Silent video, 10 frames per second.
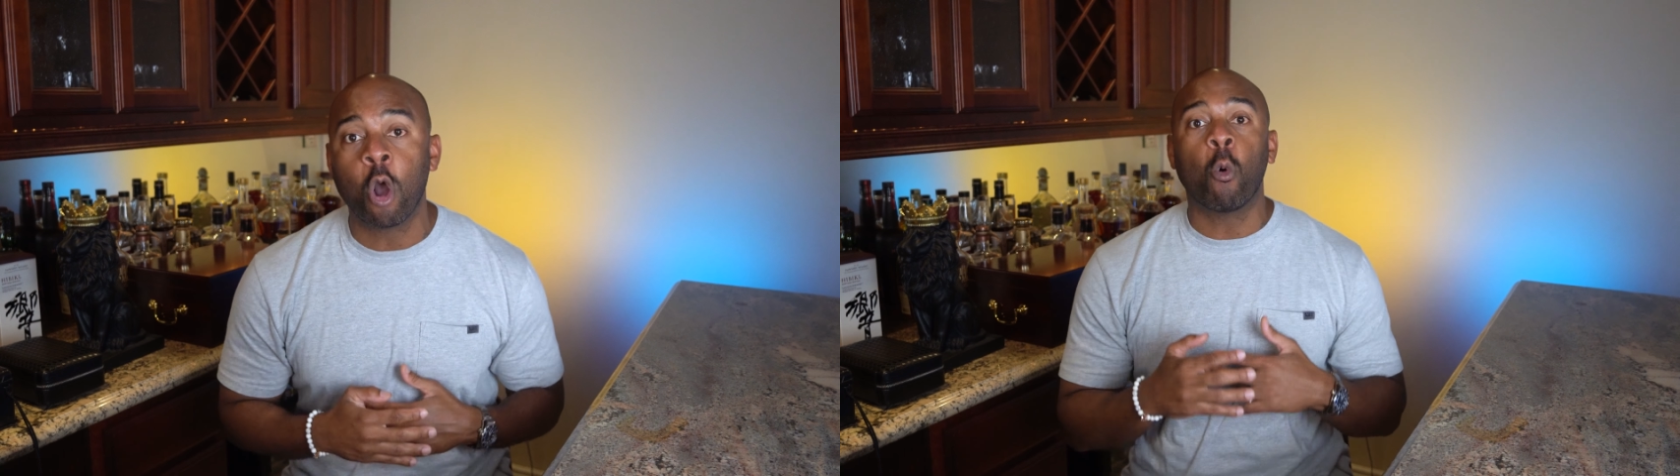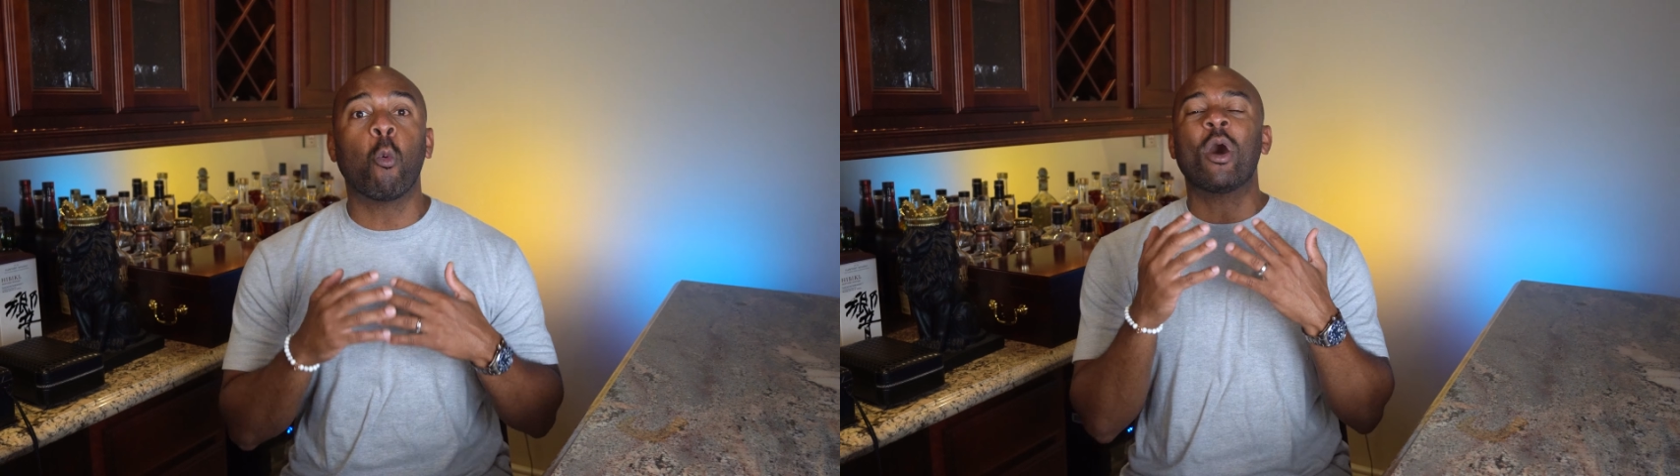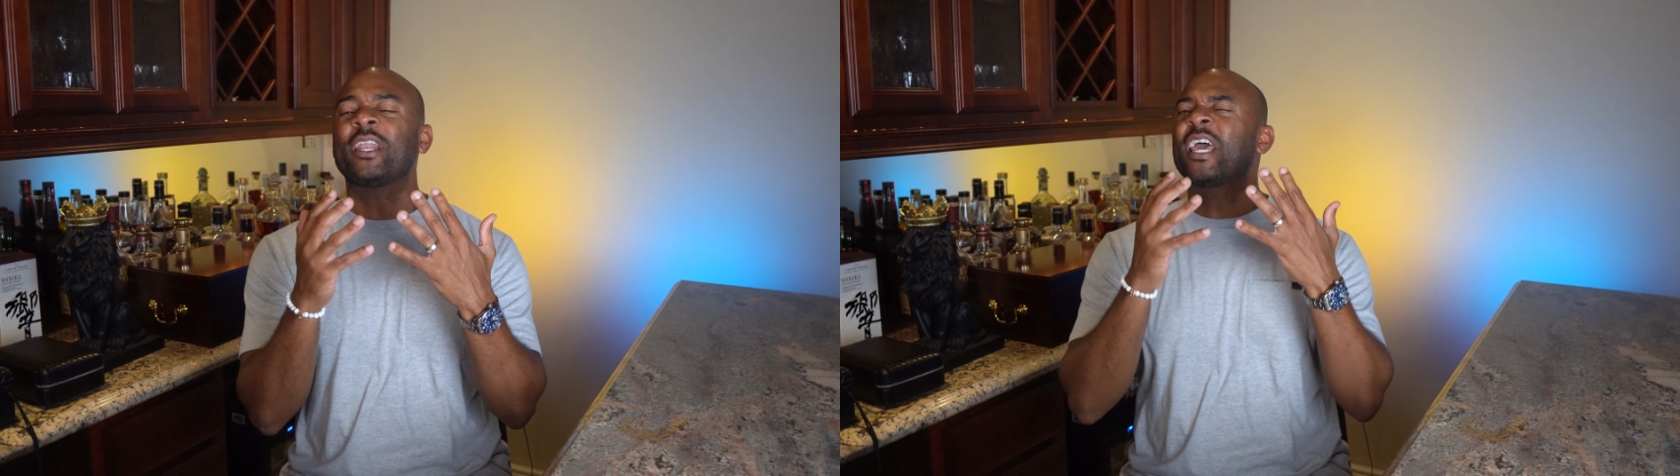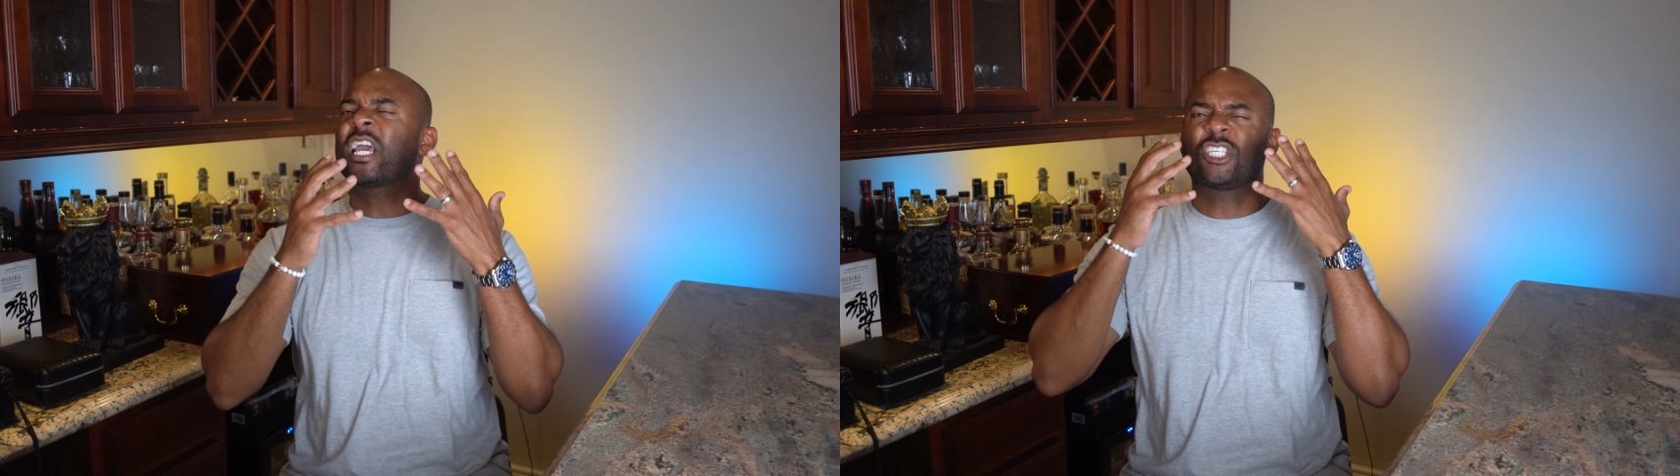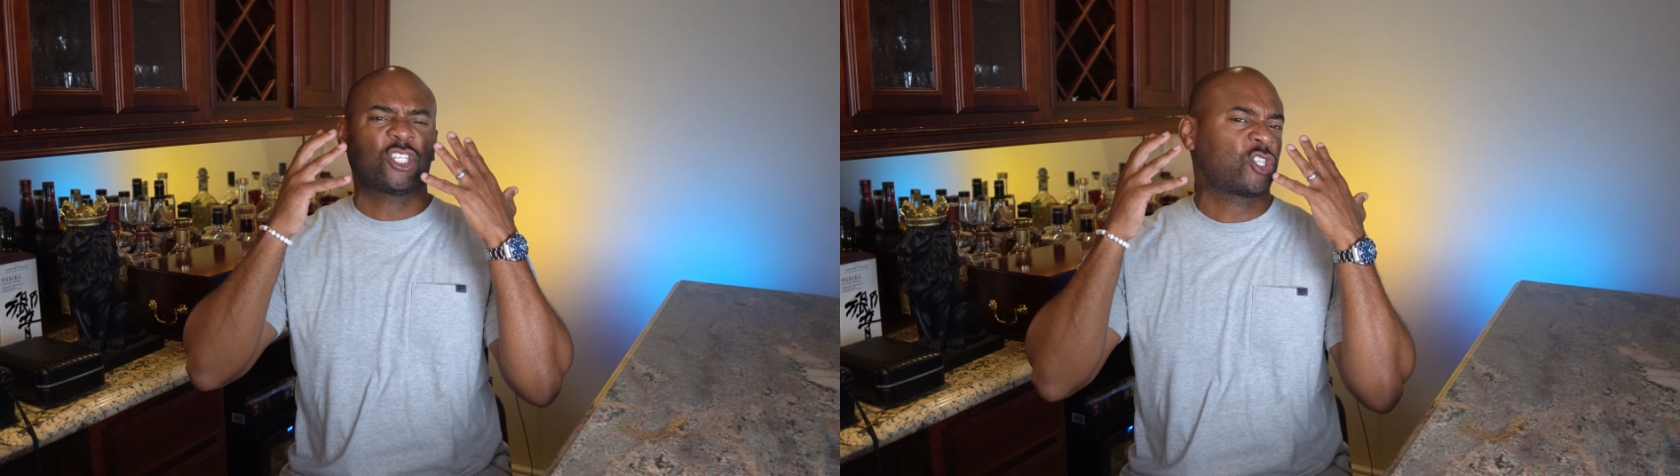one
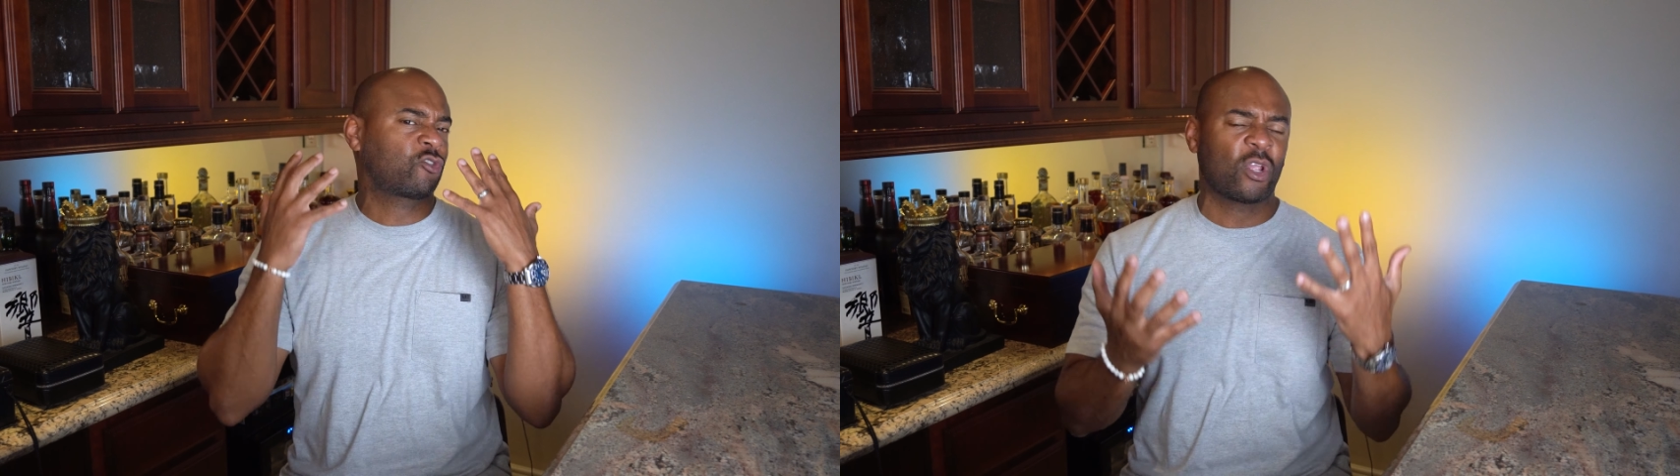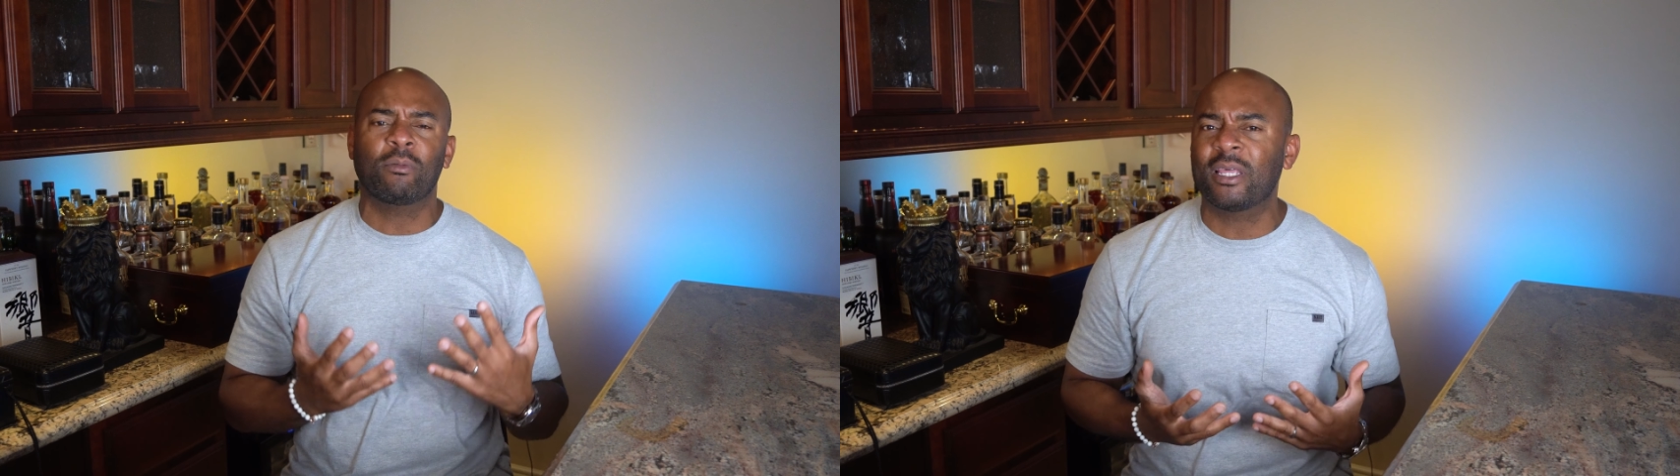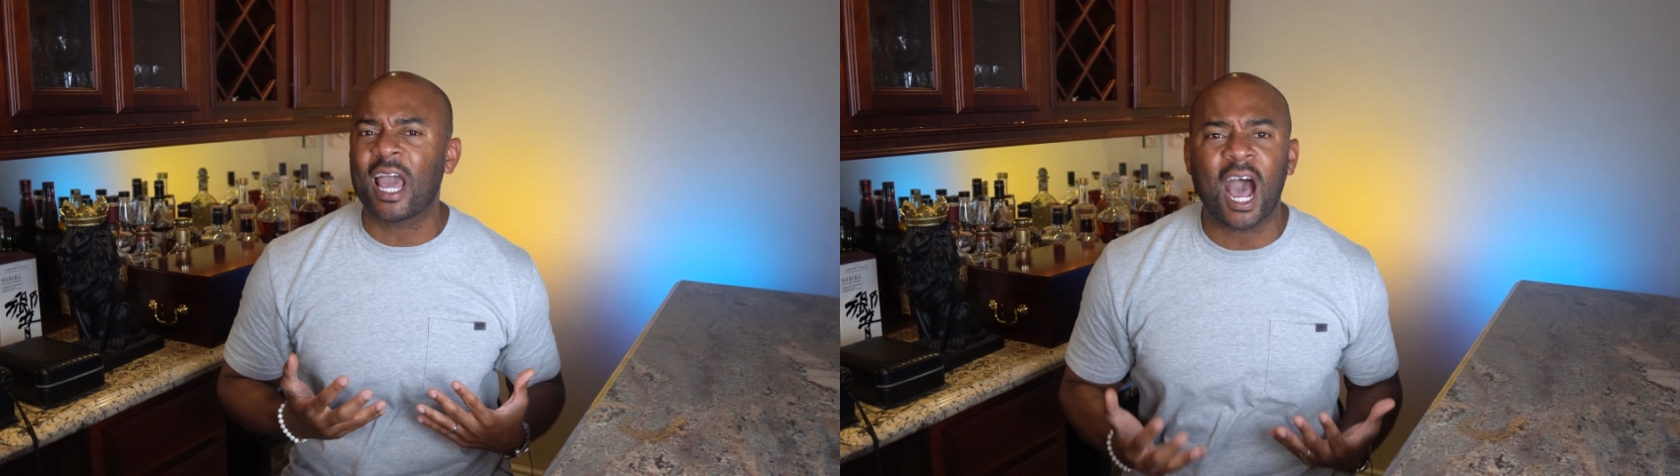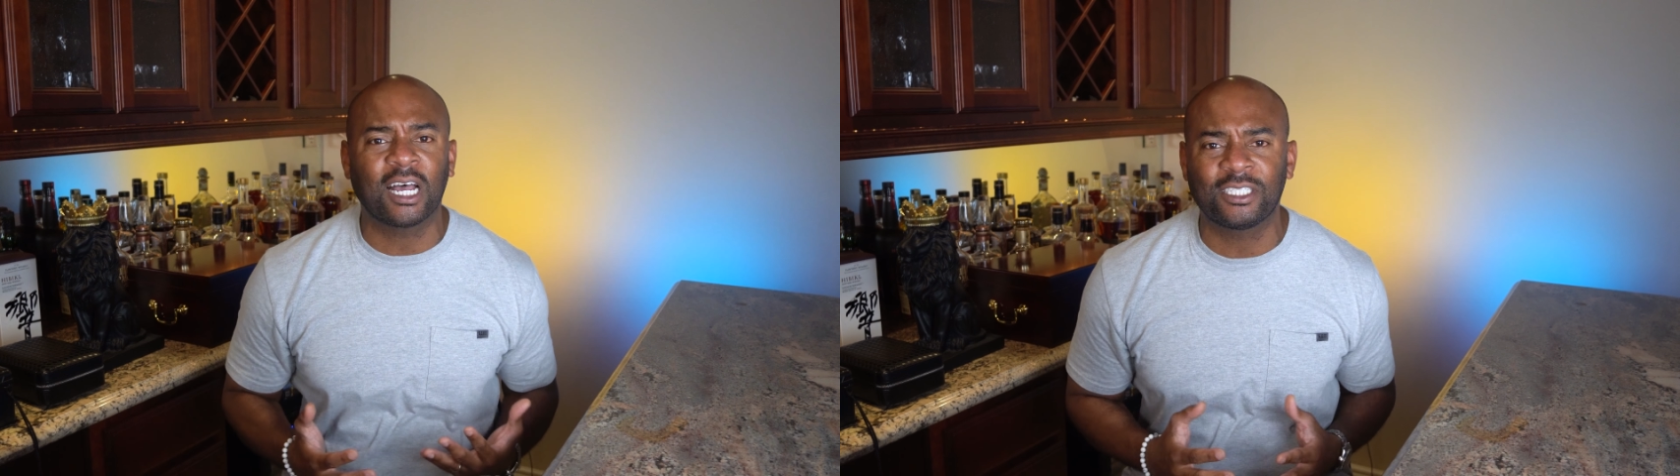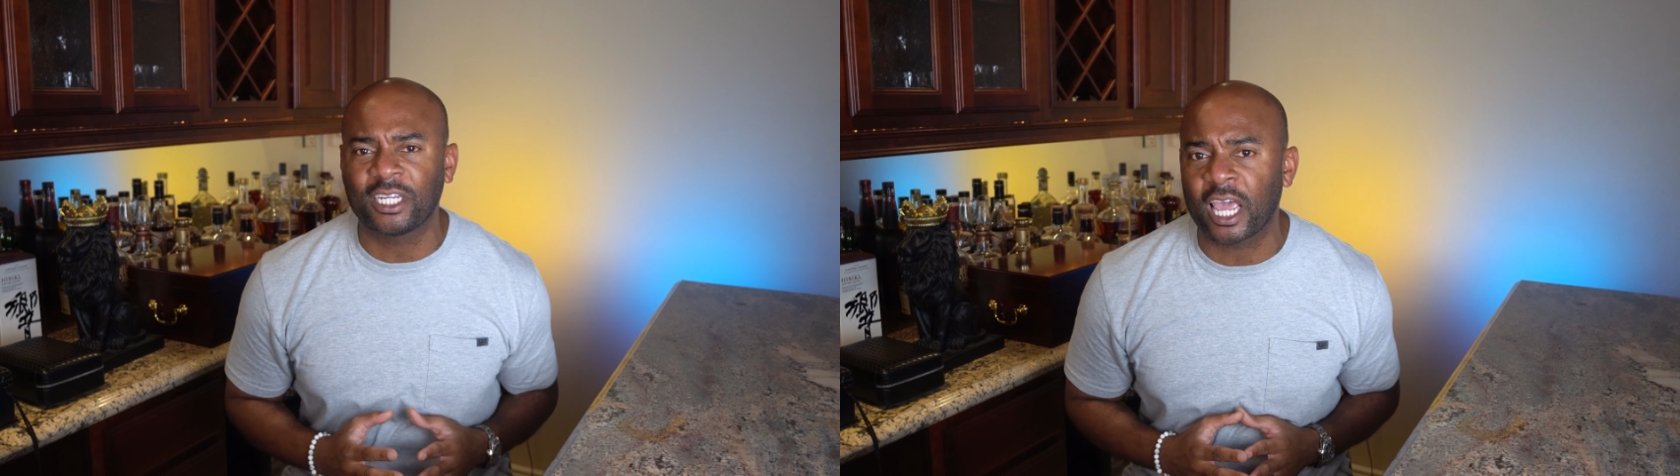extremely
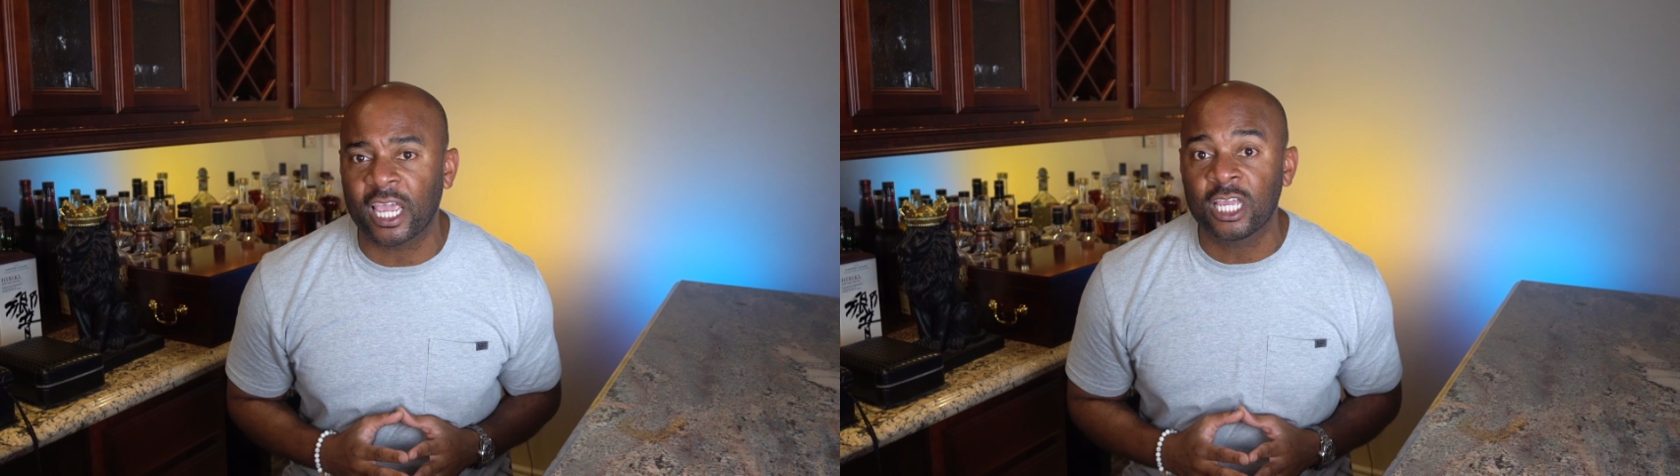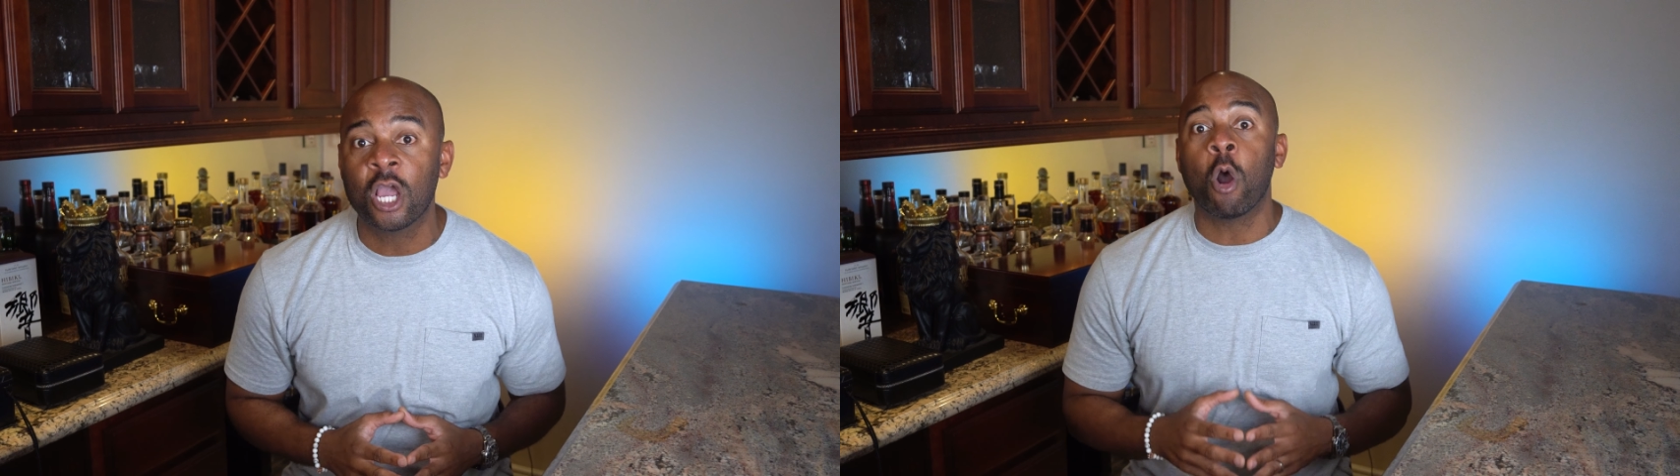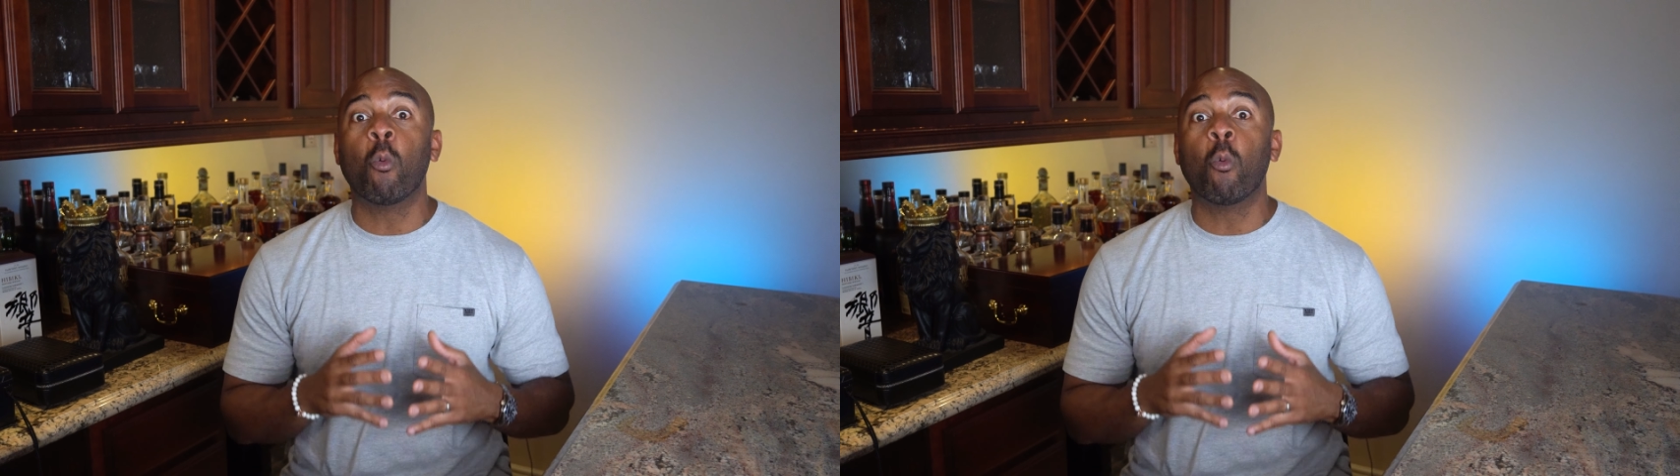hot day,